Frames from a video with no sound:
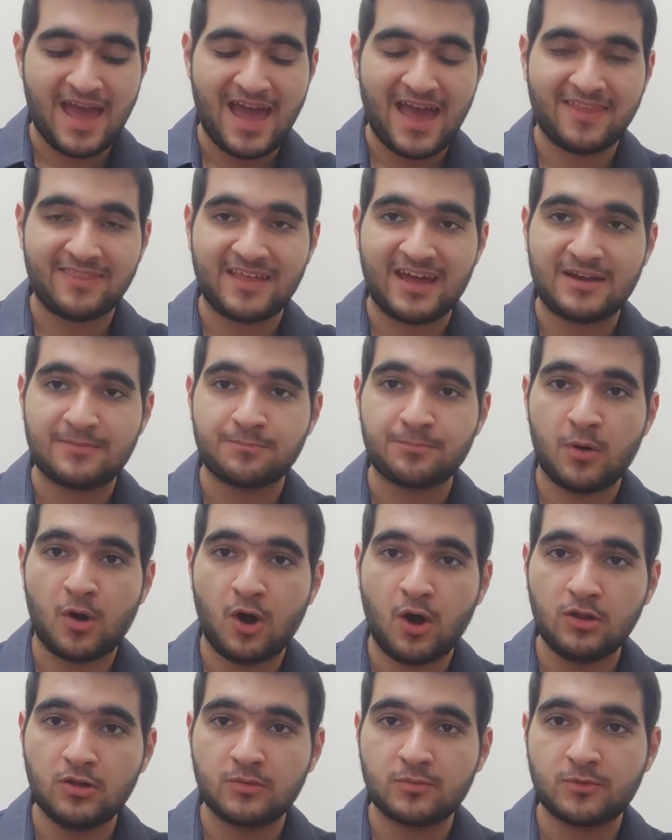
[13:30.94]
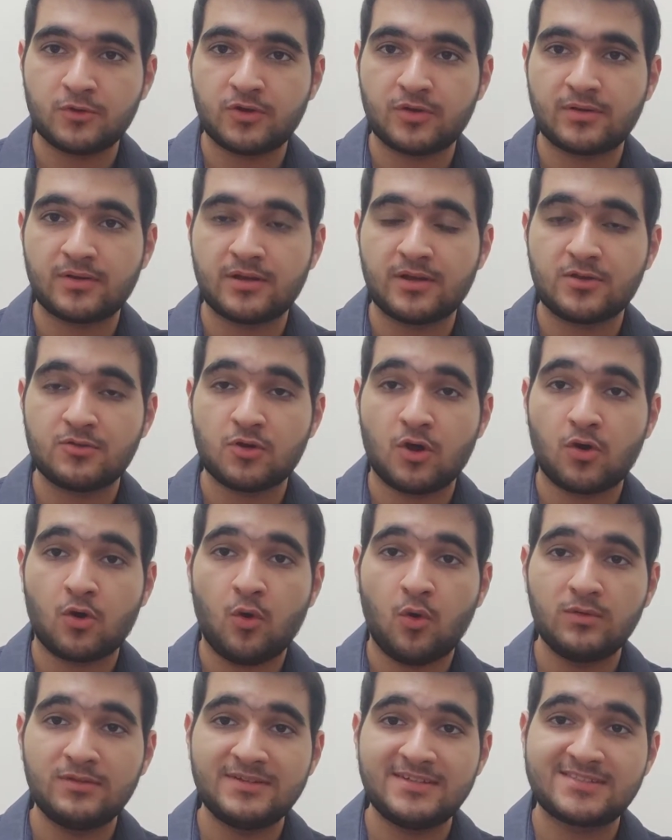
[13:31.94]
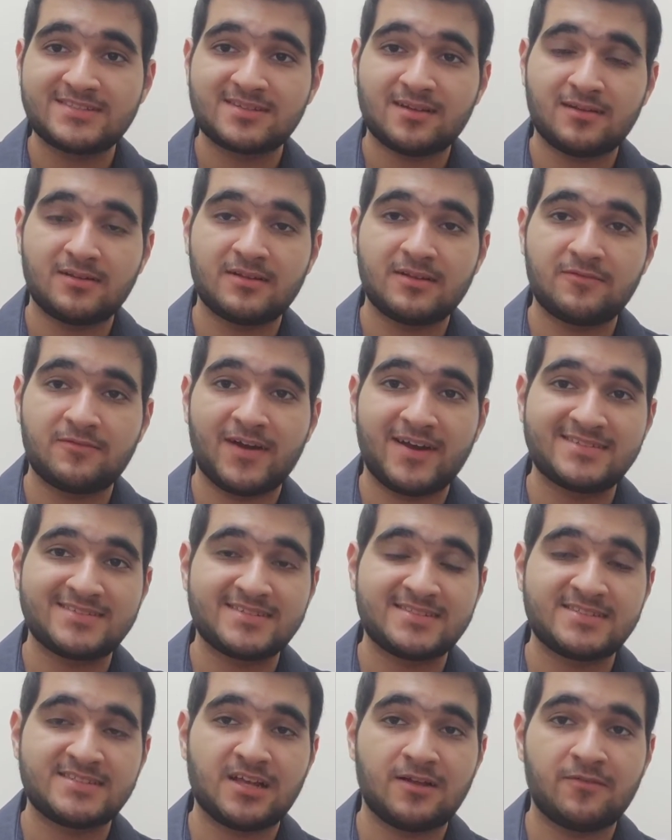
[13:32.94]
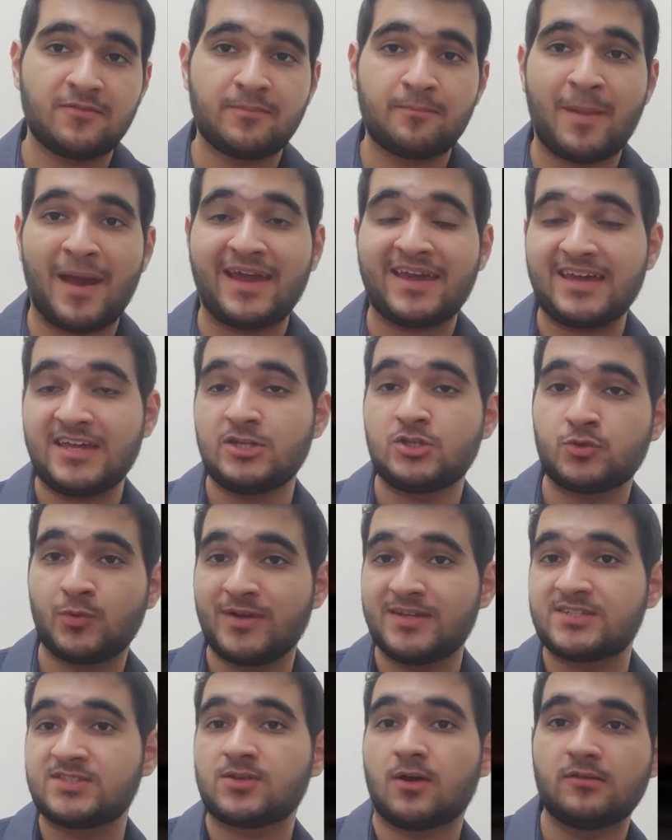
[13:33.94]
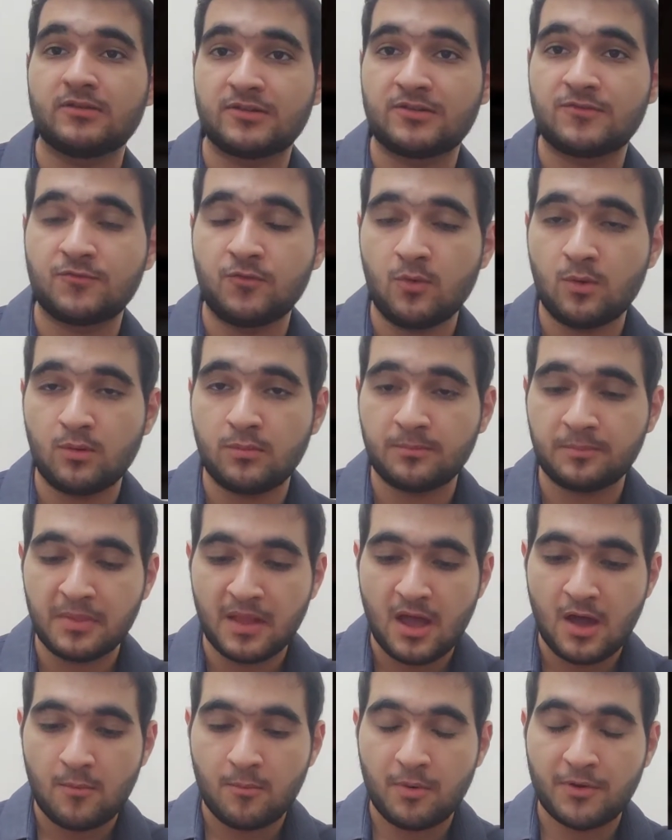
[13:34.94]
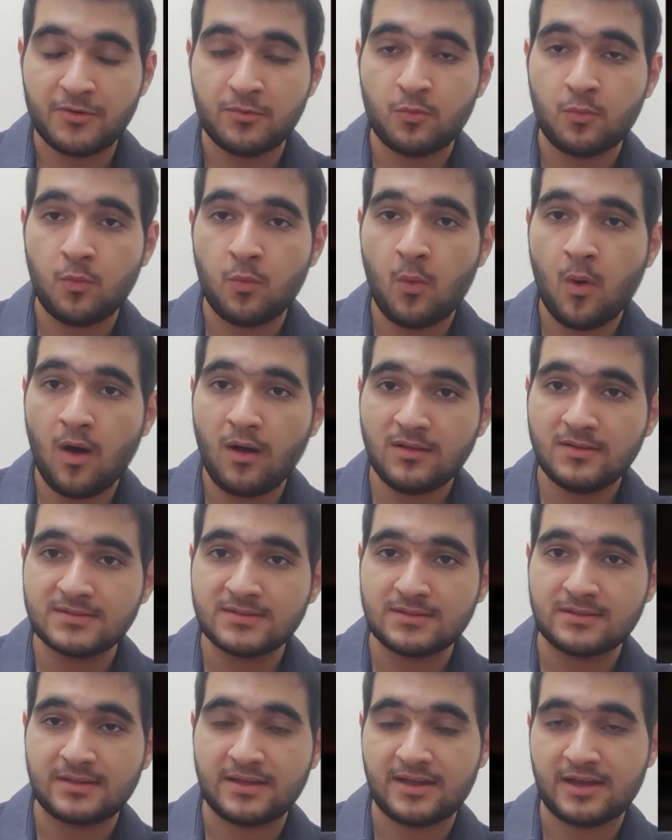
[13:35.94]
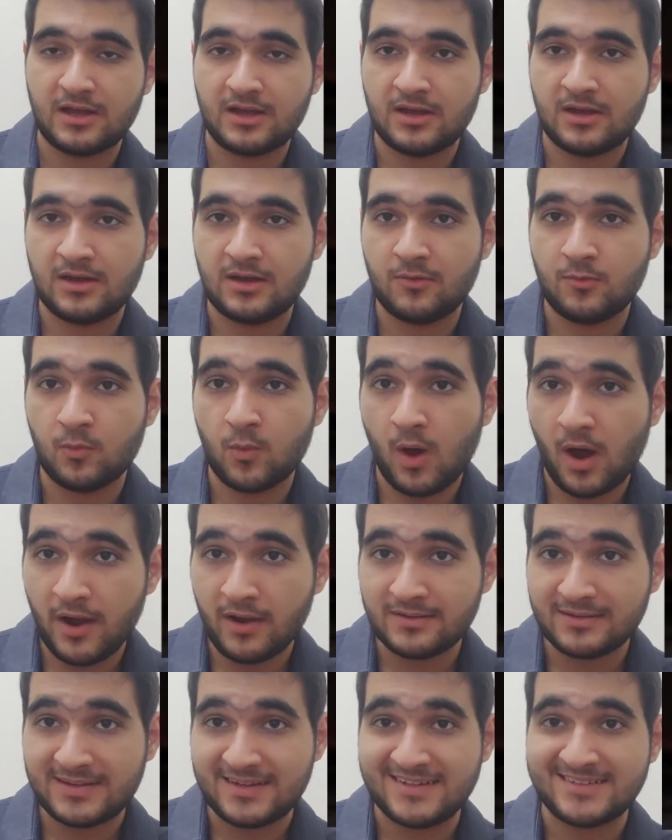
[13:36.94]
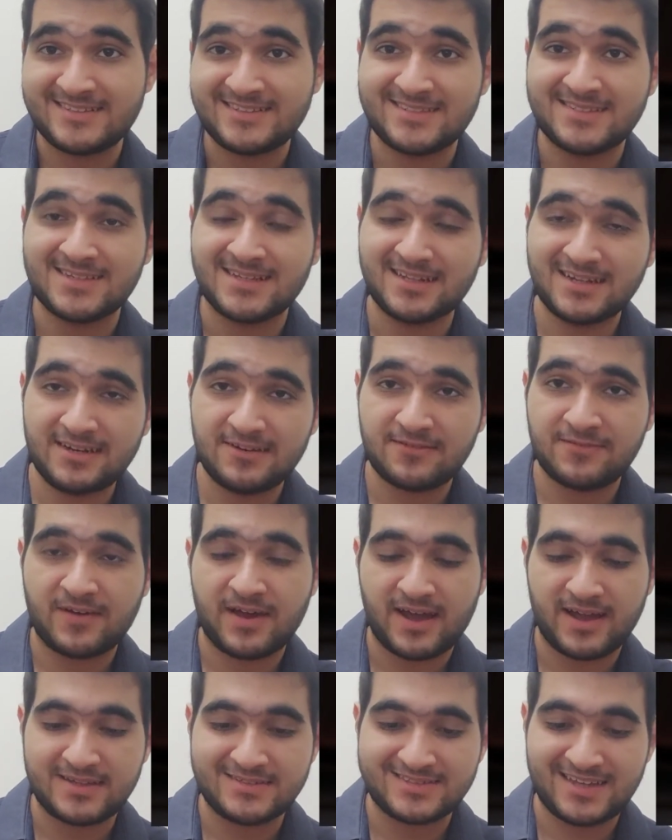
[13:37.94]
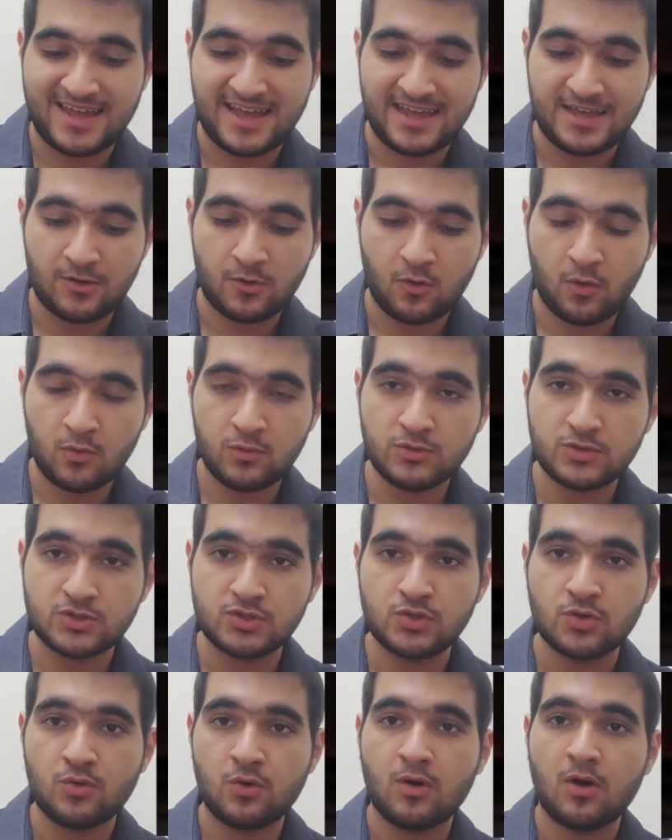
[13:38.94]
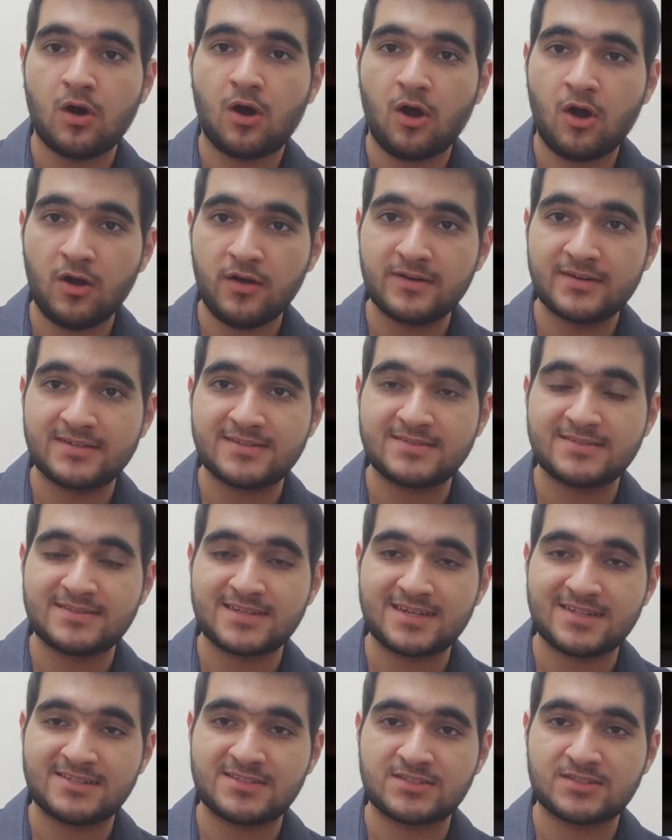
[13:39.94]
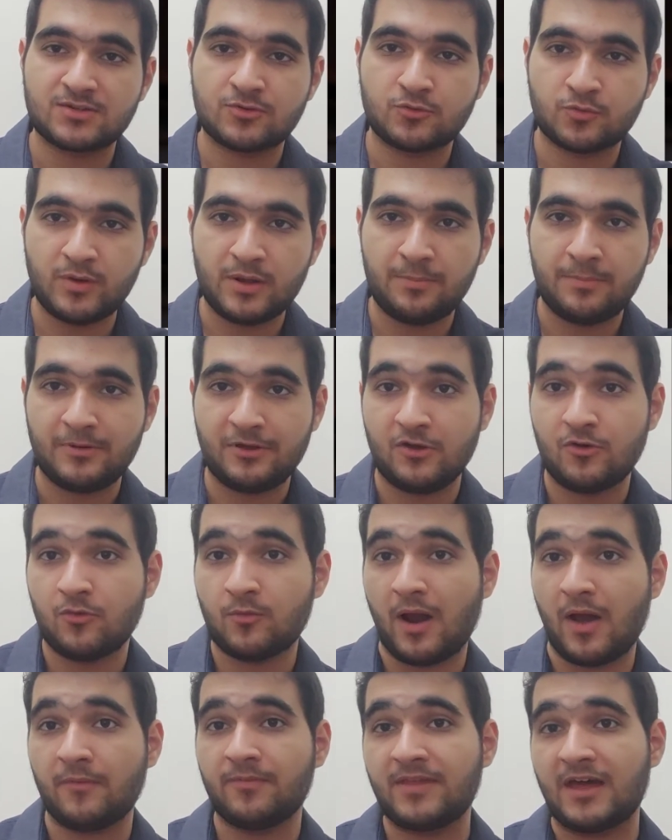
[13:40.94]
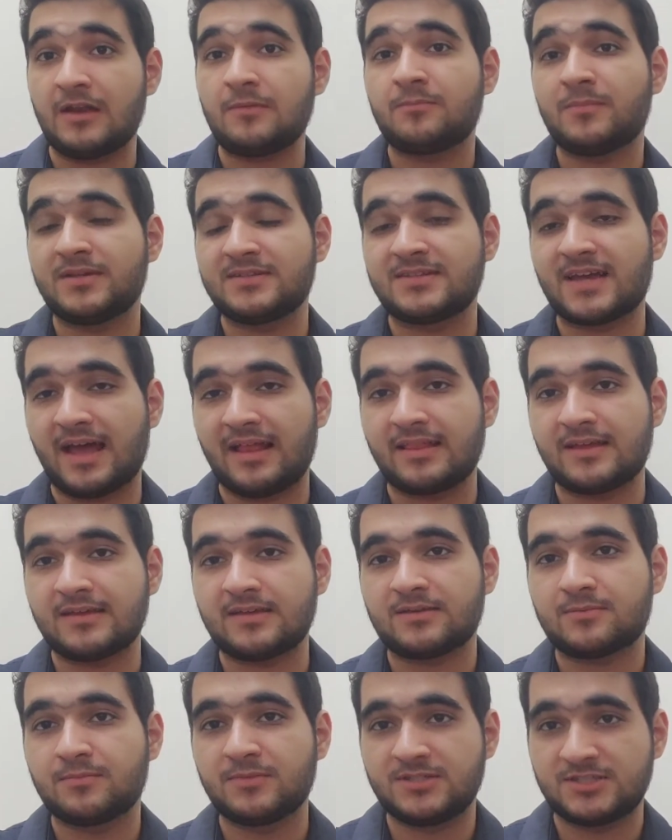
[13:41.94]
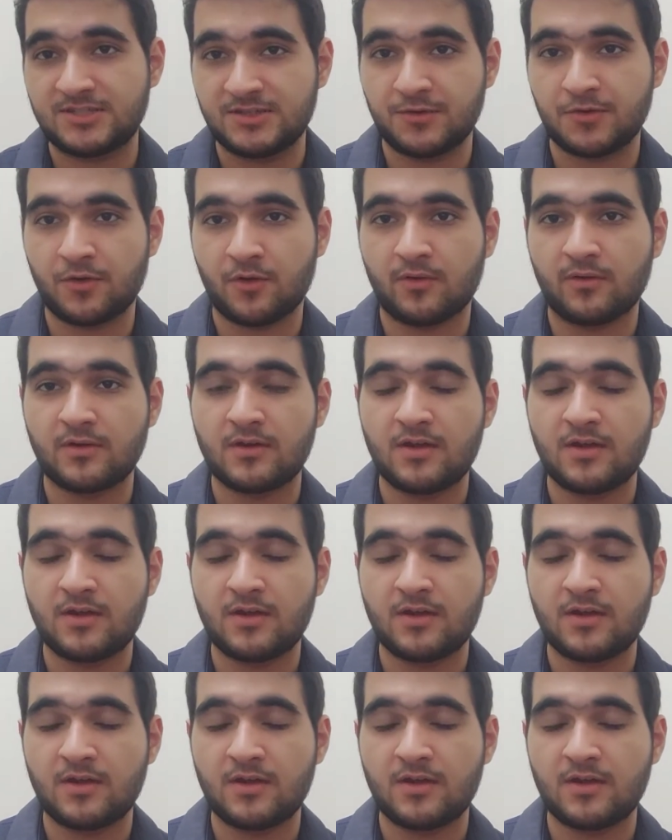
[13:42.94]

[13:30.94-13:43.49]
and that polymer not only solidifies itself back into a solid form, but while it solidifies, it also hardens its grip around that metallic material.